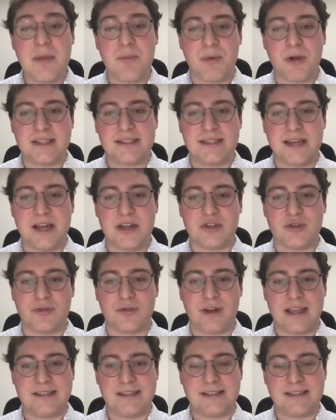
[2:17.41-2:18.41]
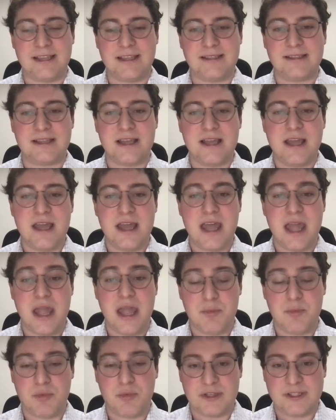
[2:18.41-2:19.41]
presidential races
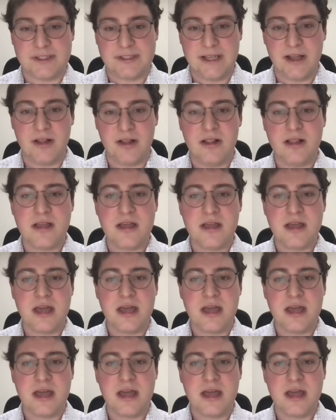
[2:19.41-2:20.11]
in Brazil,